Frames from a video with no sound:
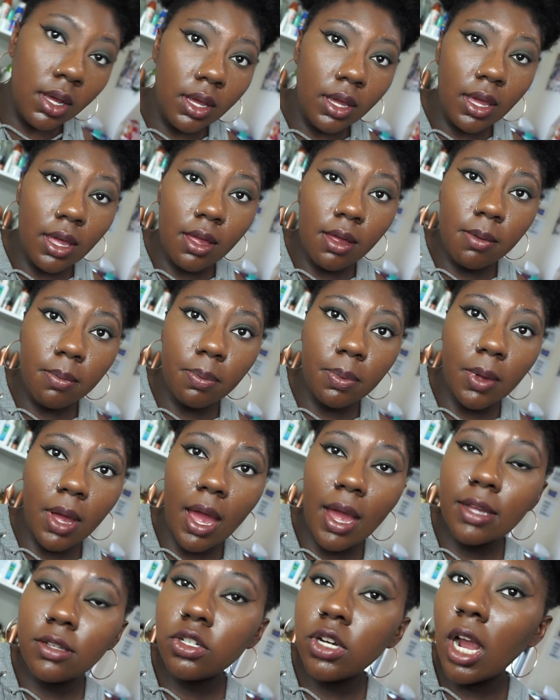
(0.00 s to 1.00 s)
yep,
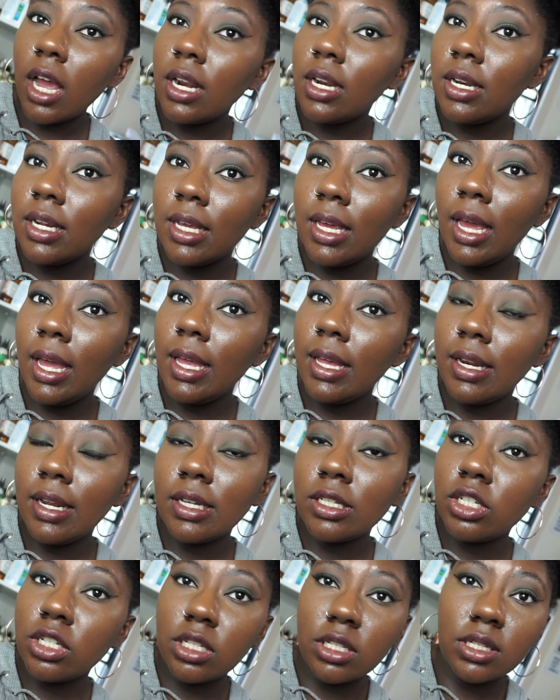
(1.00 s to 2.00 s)
I tried it again.
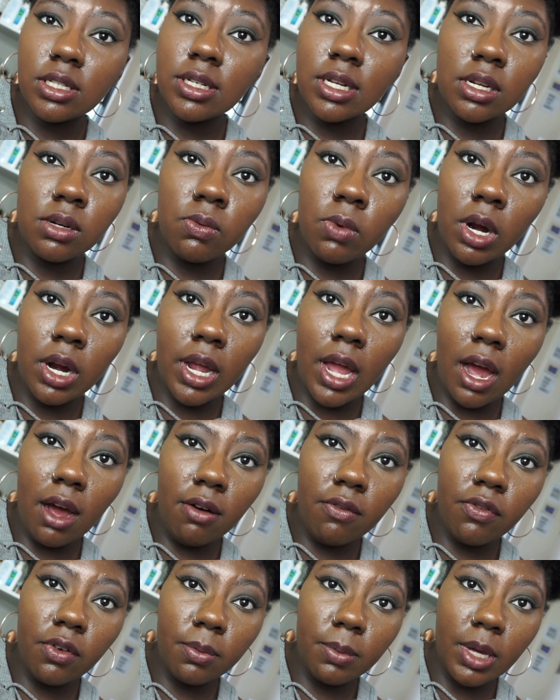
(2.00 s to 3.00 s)
It just didn't work
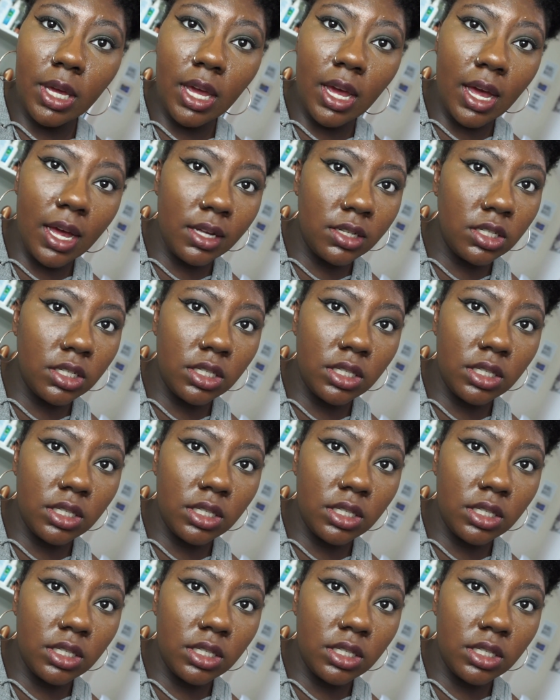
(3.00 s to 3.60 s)
out for me. I